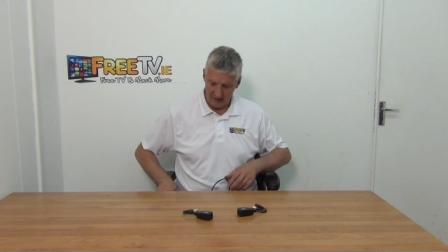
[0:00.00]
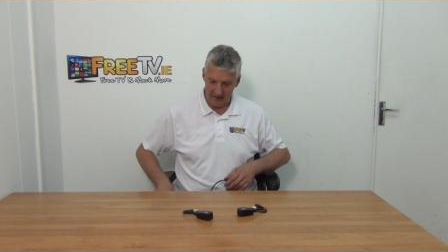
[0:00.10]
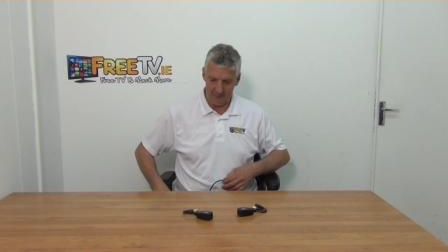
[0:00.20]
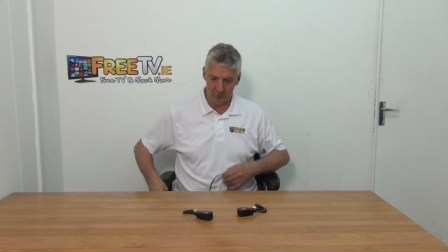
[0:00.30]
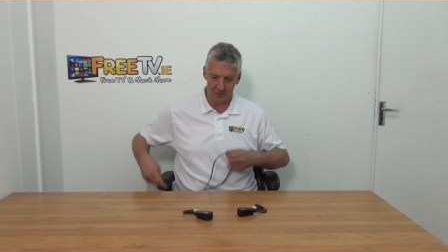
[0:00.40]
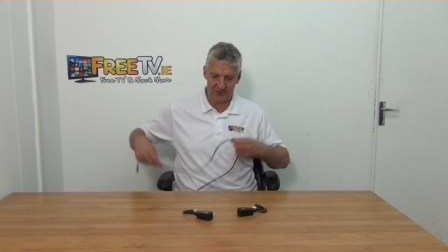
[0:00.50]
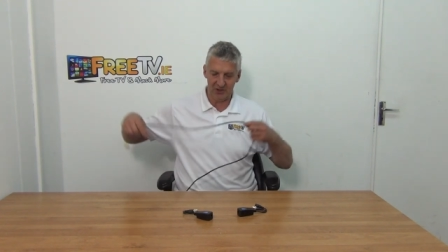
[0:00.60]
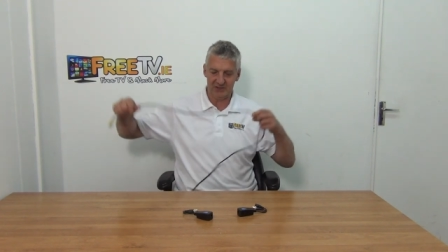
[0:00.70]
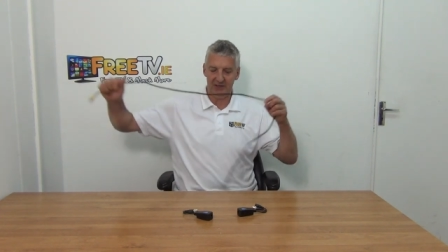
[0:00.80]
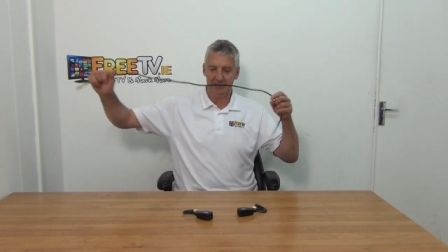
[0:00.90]
and we'll
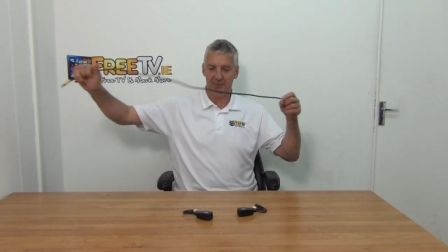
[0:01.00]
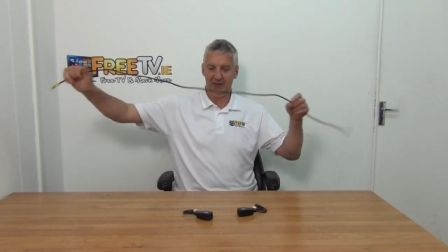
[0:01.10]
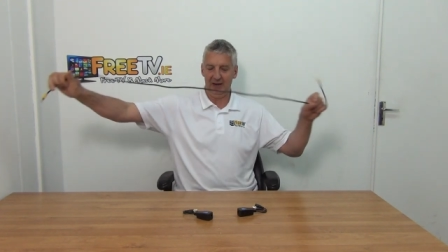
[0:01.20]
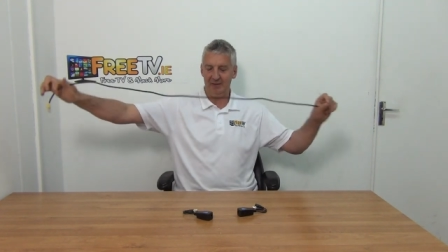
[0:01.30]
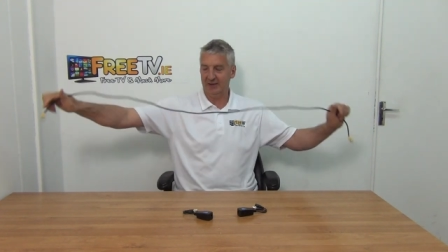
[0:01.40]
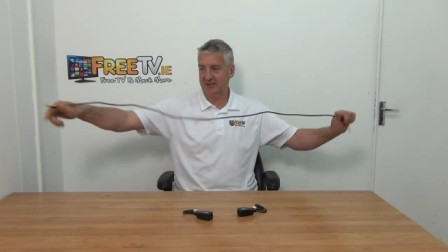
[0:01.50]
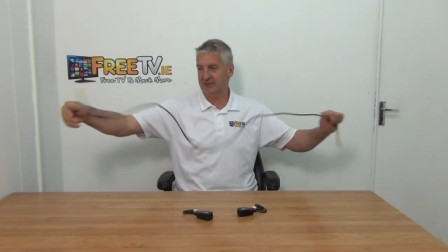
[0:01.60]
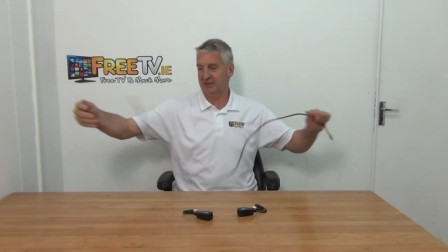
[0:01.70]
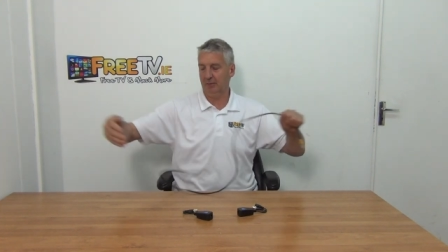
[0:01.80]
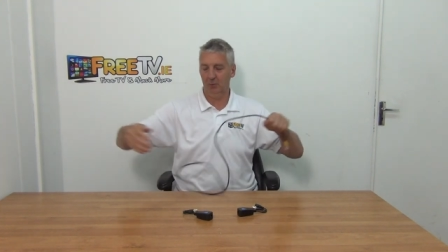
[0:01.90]
just say, pretend this
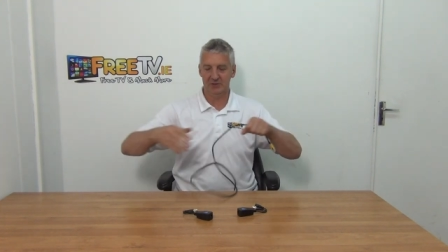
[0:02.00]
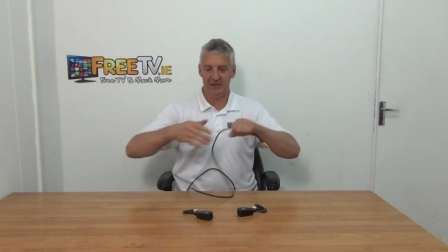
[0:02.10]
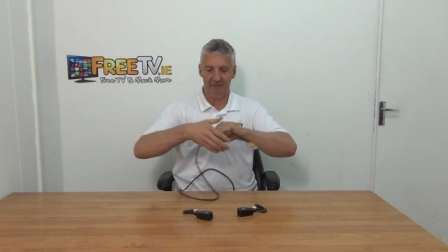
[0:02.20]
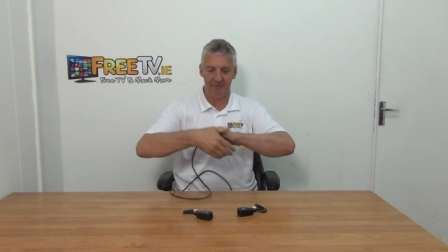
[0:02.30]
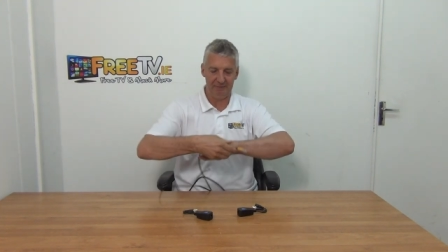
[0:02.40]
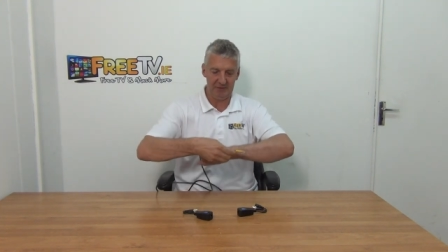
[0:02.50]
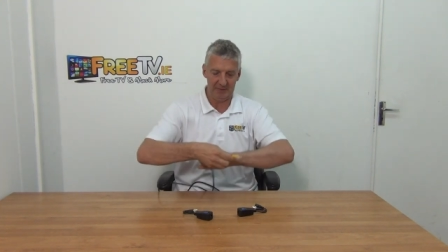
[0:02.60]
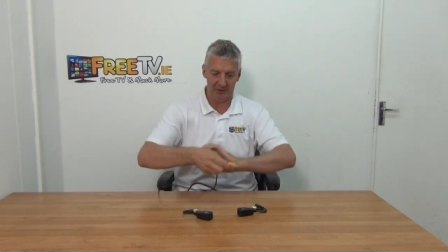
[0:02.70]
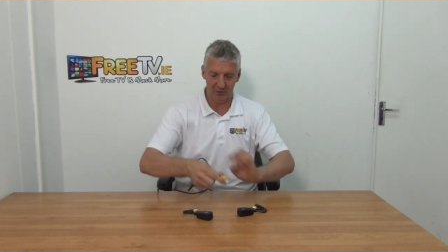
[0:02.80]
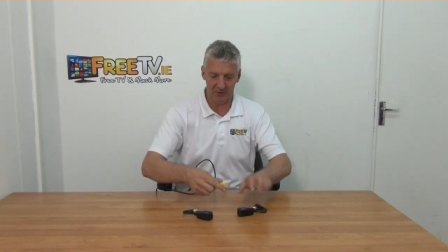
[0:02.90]
is a, we'll say, a 50
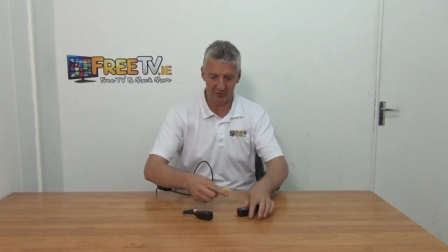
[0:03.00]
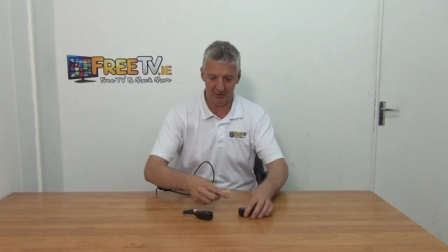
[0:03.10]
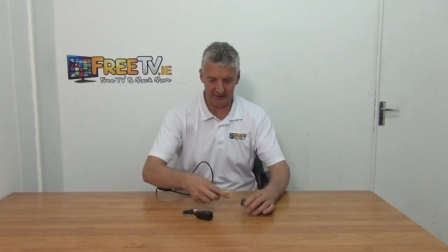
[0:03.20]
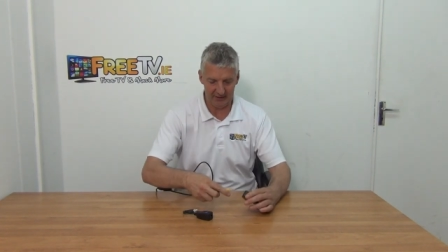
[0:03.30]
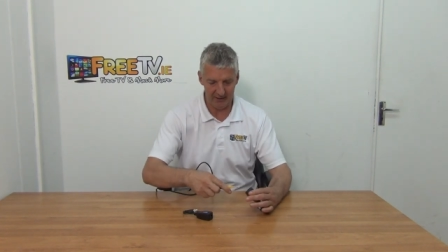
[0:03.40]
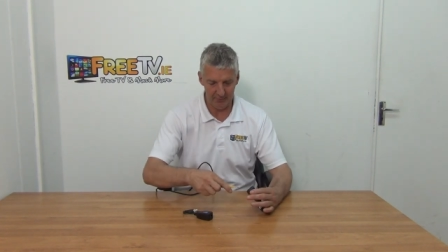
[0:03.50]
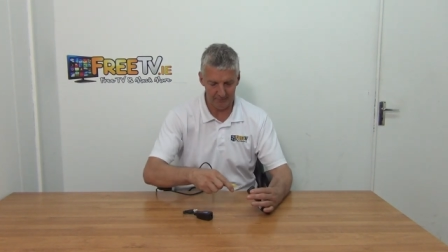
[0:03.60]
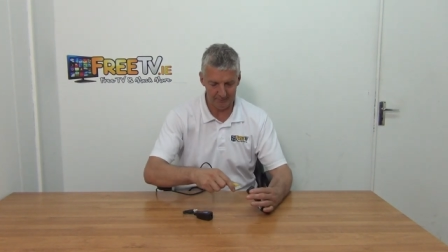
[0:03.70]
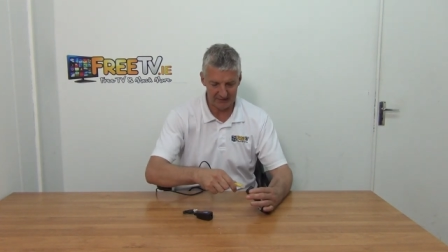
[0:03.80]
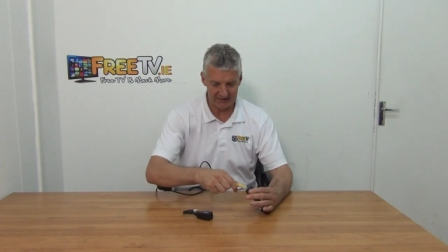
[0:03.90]
meter Ethernet cable,
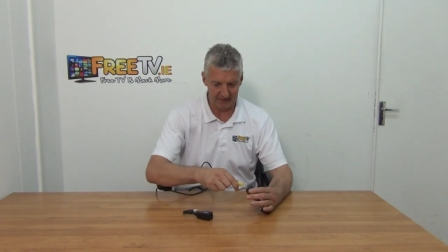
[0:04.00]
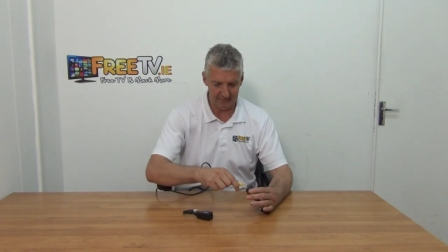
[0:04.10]
same